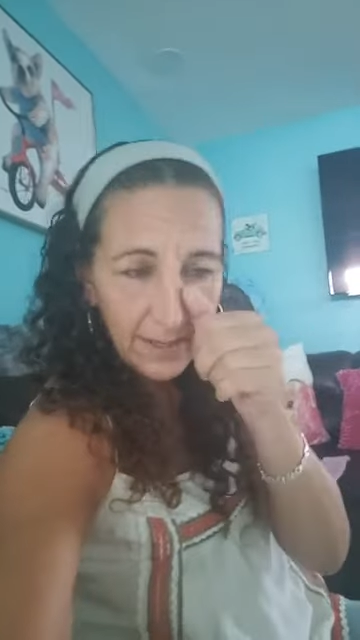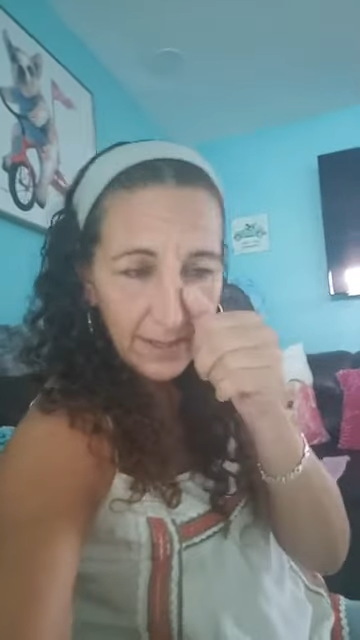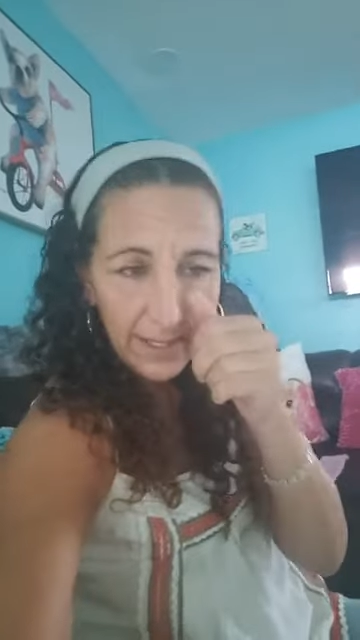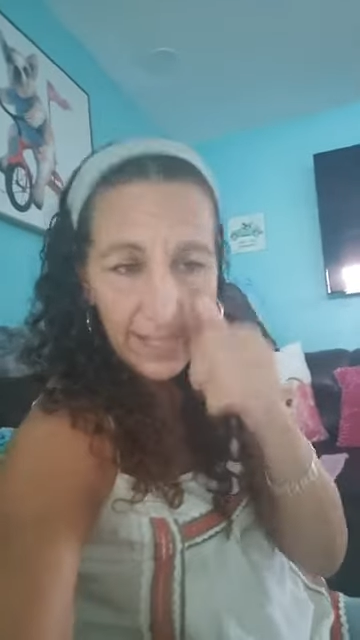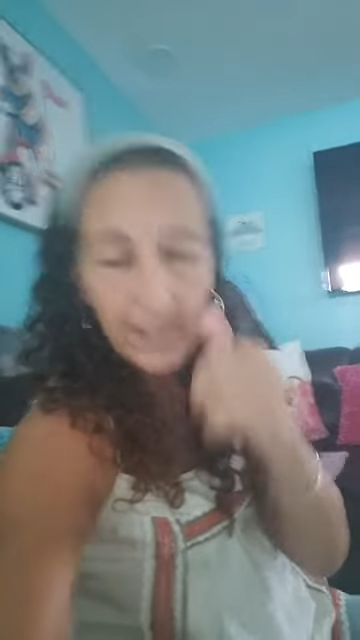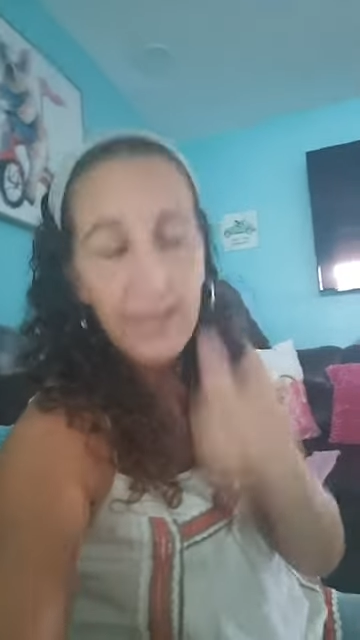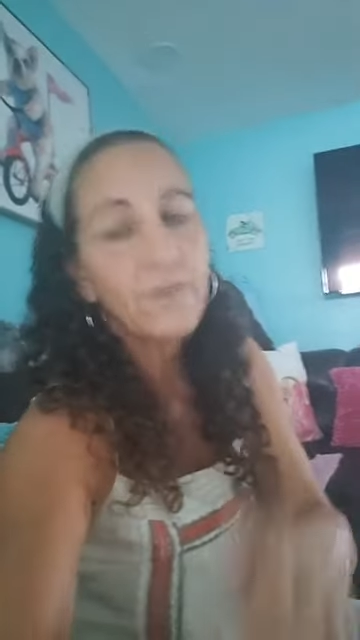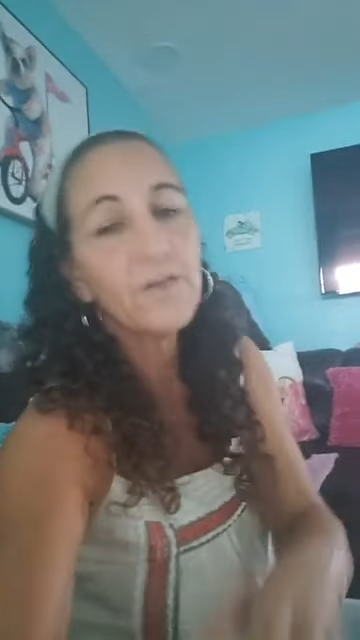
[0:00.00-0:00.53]
late
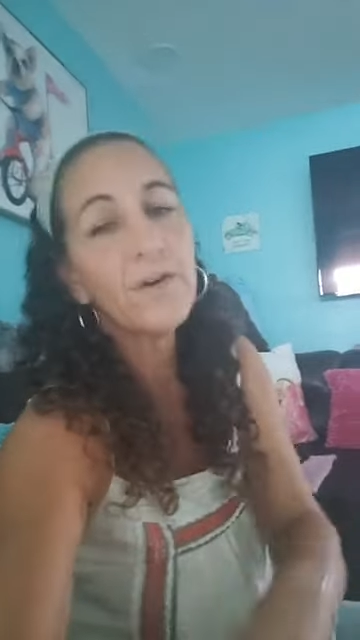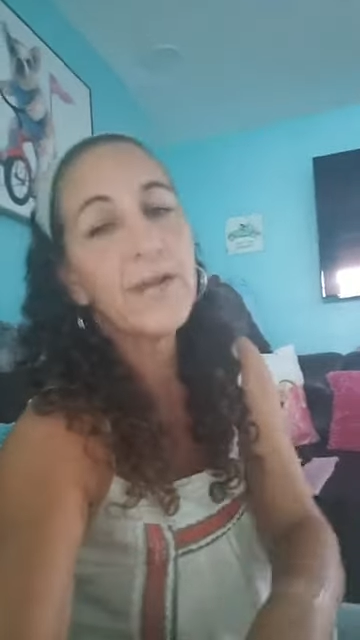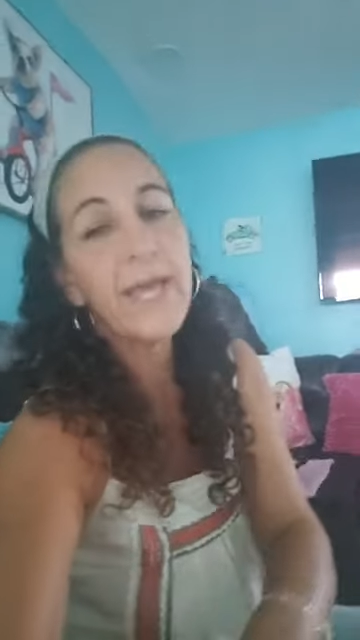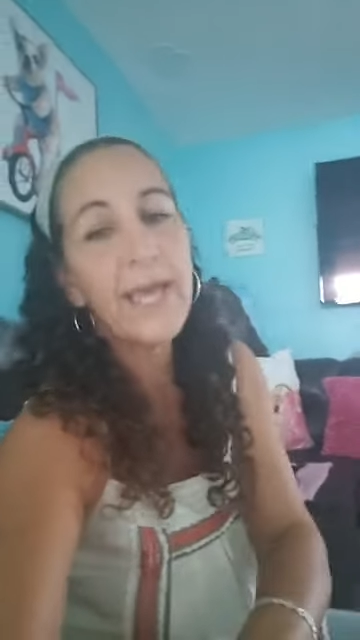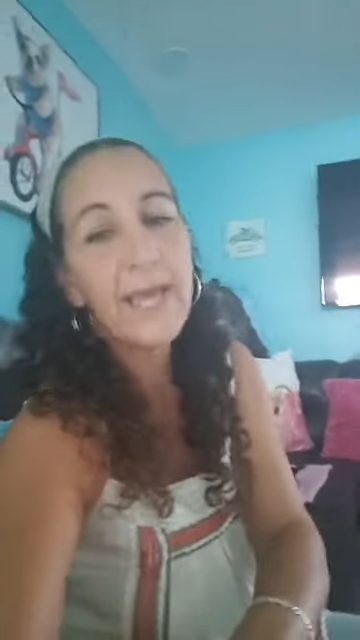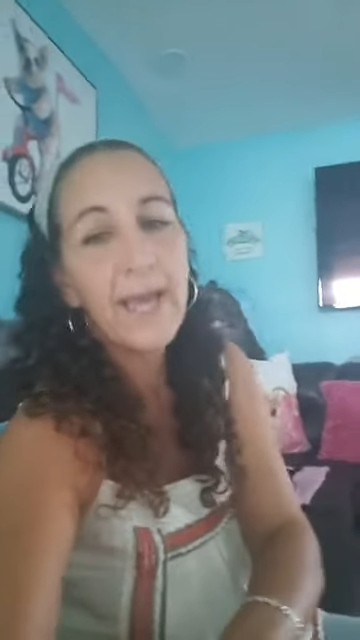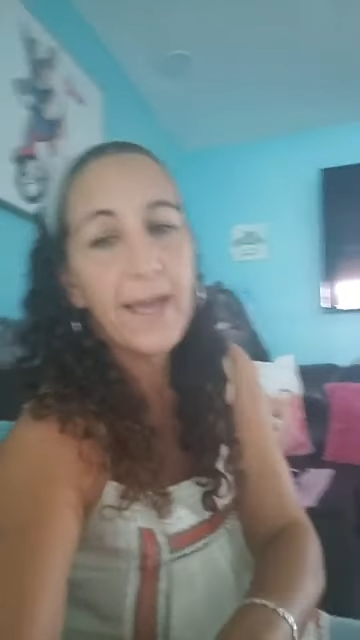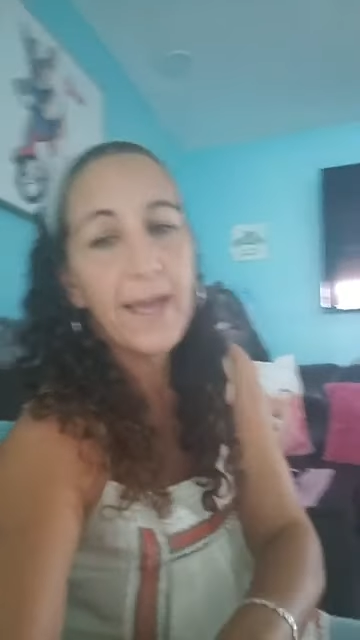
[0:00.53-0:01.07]

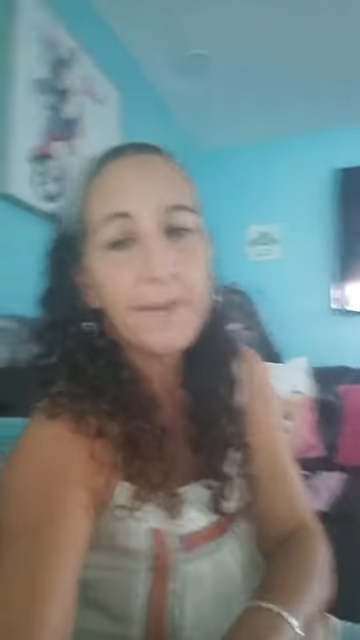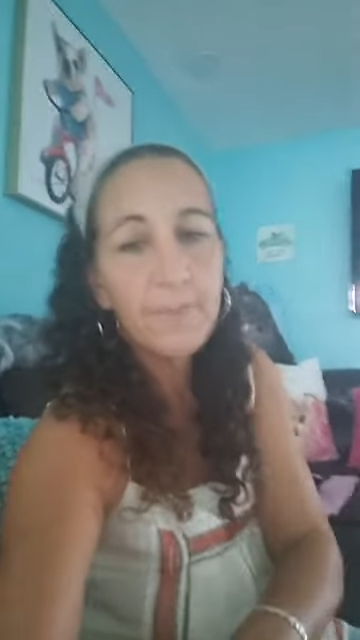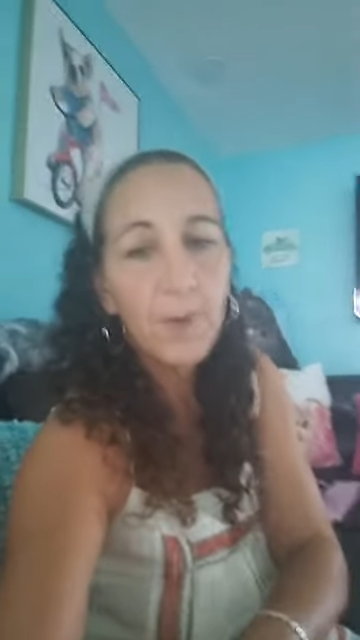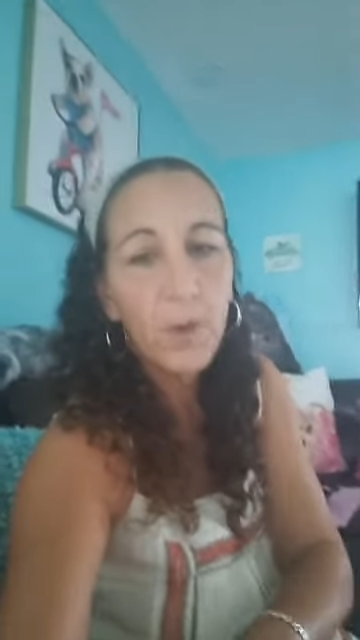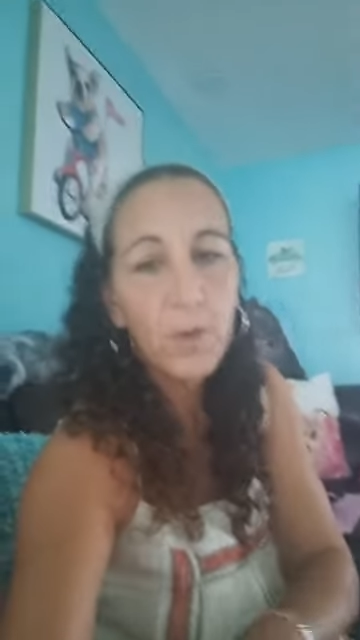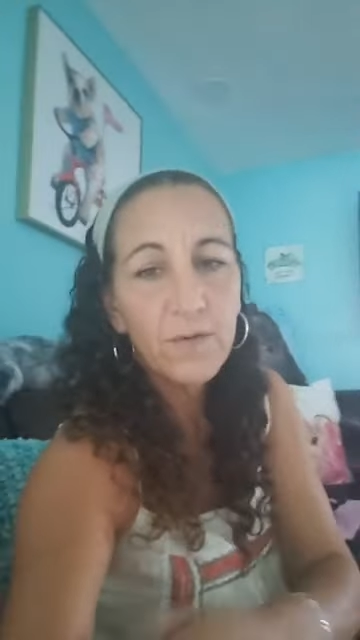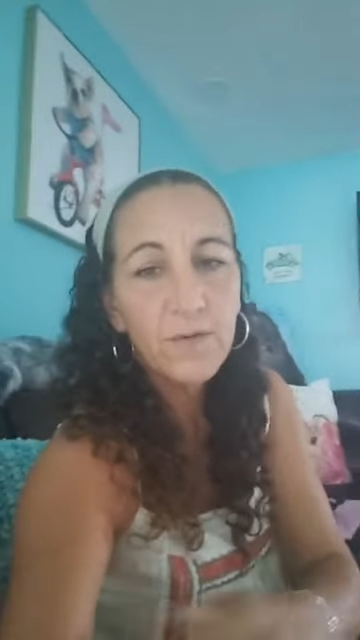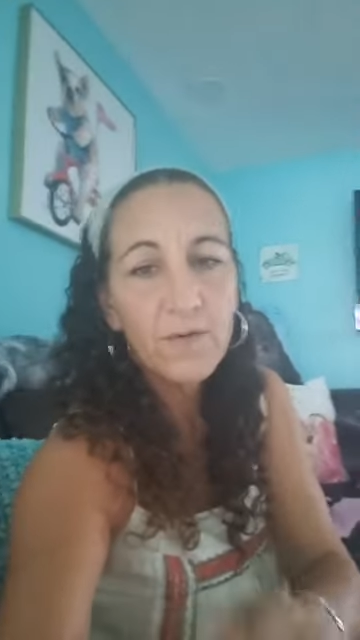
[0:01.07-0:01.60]
yesterday, I
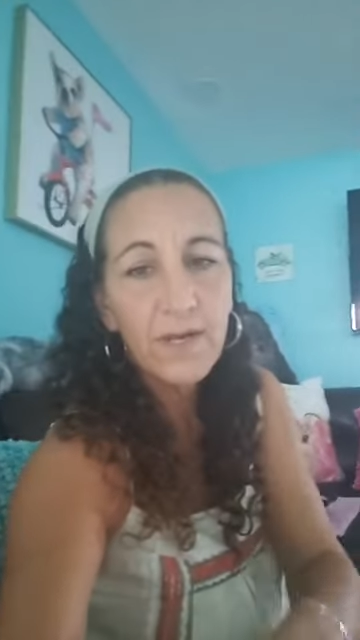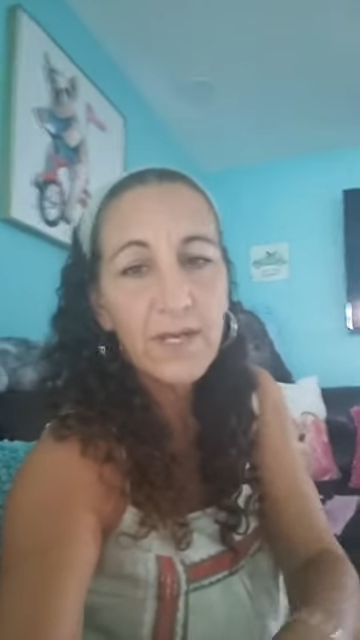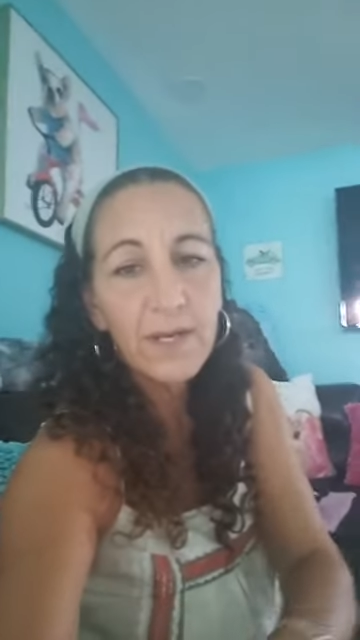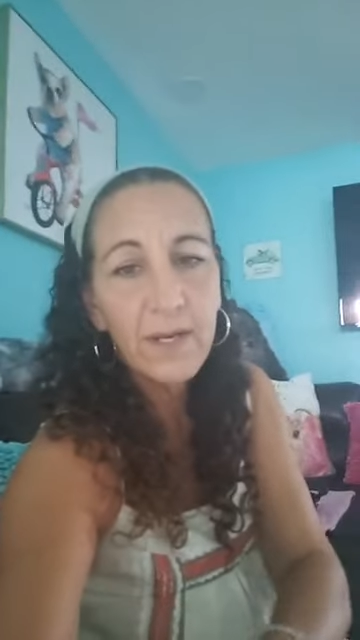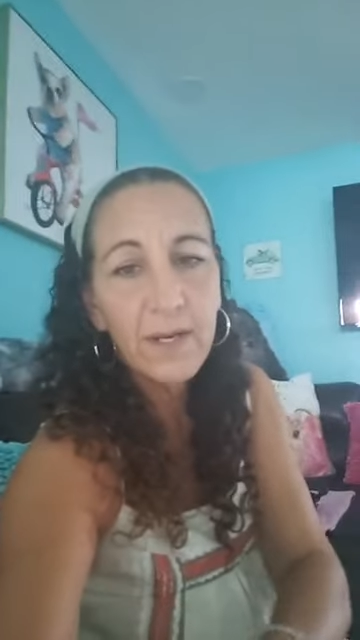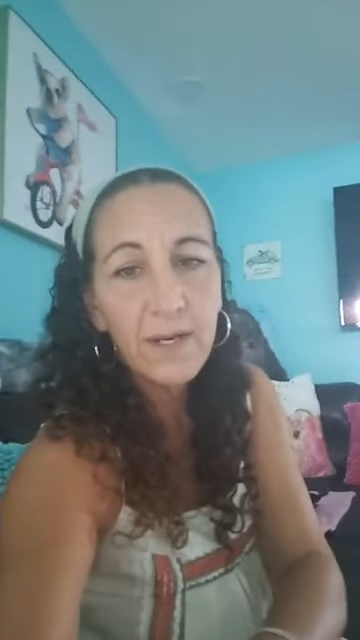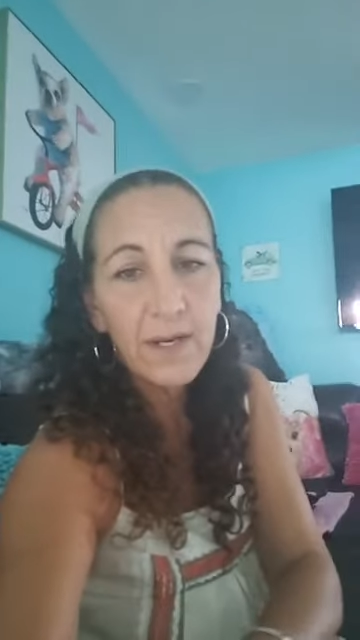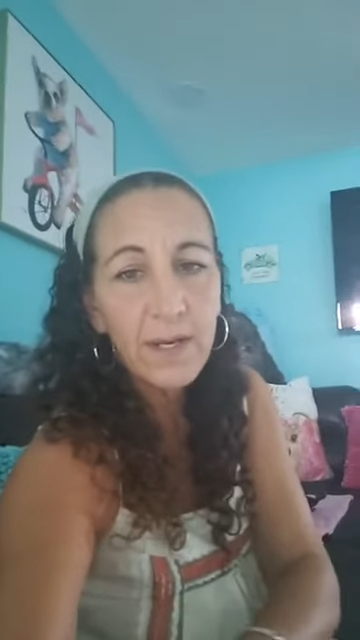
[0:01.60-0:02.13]
posted